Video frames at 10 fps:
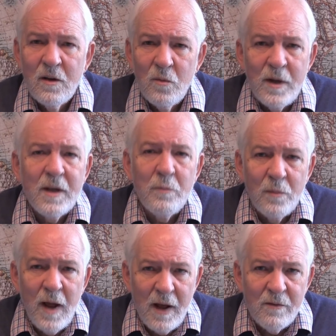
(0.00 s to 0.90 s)
we
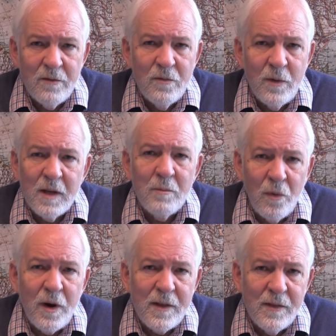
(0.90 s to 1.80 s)
can
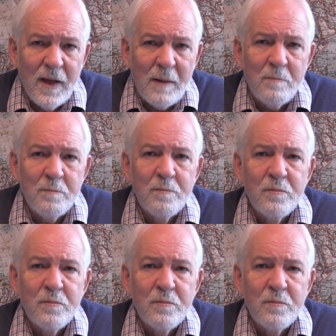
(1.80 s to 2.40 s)
break them,